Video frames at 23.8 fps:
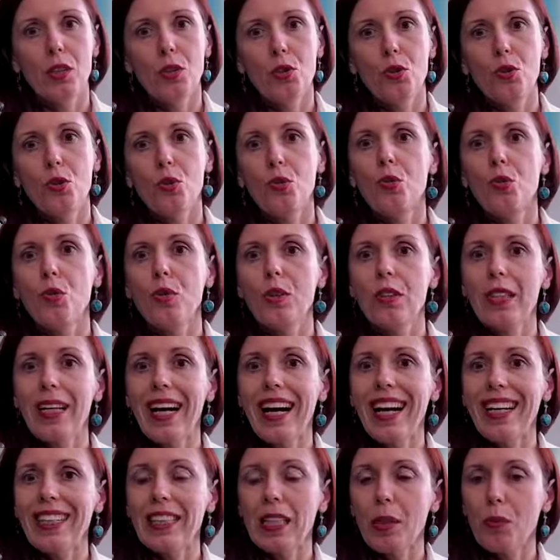to
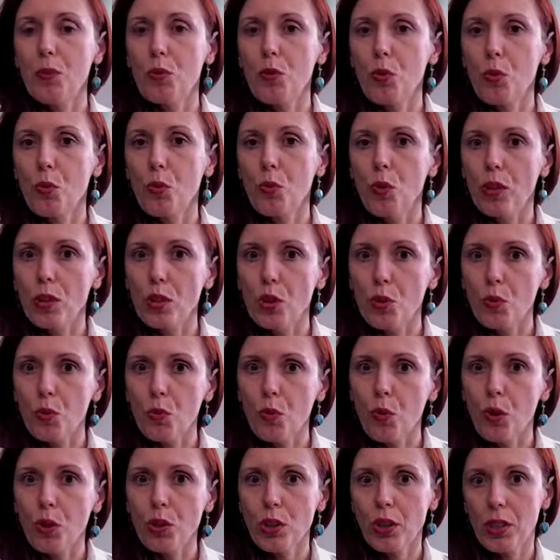guide them towards
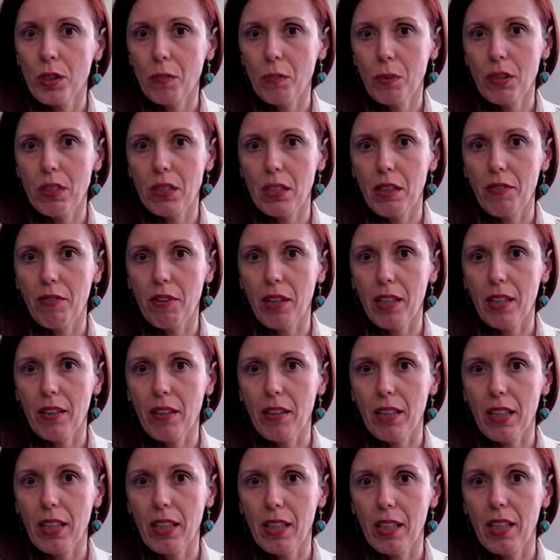one specific
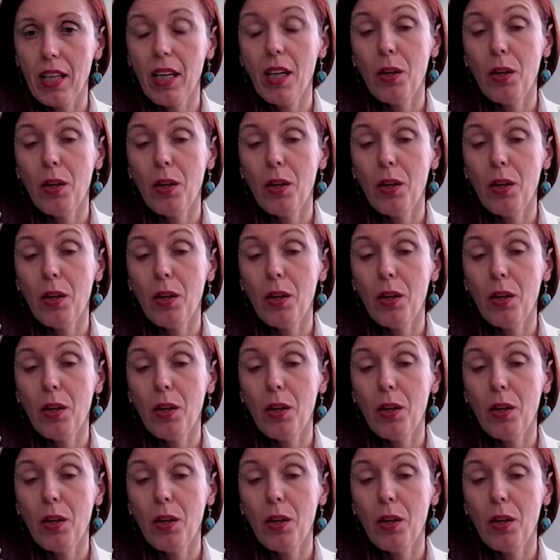thing,